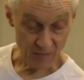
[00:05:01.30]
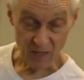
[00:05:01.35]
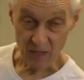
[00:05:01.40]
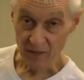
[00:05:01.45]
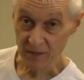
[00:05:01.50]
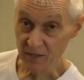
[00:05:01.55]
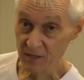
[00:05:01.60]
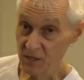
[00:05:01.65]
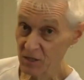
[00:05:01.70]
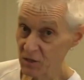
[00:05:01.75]

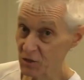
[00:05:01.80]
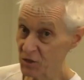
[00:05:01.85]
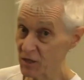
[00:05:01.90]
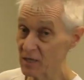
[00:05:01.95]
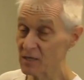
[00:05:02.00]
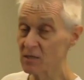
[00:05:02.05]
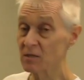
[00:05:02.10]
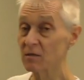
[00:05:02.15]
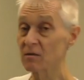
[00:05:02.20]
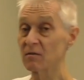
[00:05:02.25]
This is
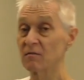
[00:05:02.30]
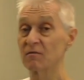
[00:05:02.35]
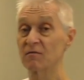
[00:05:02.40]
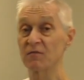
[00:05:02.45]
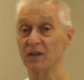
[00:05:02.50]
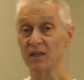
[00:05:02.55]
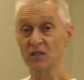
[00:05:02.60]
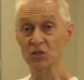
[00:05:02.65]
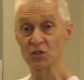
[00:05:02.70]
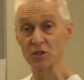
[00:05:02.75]
just a
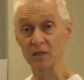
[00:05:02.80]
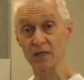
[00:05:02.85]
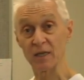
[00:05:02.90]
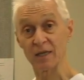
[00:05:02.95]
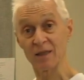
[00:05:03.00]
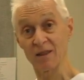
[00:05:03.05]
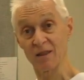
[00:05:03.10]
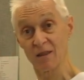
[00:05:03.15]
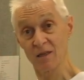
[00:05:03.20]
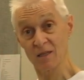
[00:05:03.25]
convention.
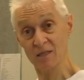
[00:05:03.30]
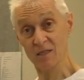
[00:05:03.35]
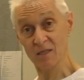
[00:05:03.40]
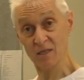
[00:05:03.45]
In this